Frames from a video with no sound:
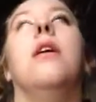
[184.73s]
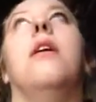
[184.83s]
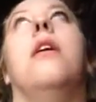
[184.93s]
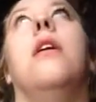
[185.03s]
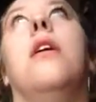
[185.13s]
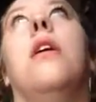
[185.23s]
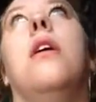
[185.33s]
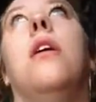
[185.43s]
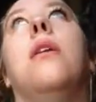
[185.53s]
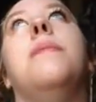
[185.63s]

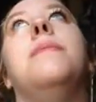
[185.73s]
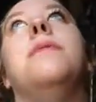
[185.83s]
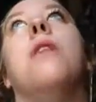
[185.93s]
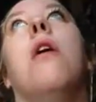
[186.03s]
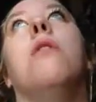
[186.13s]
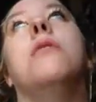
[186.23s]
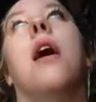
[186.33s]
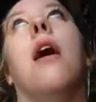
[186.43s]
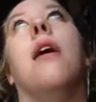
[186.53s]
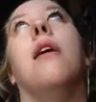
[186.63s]
Ugh, I'm so
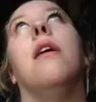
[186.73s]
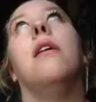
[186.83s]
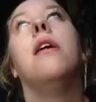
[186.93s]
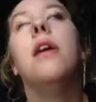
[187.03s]
tired.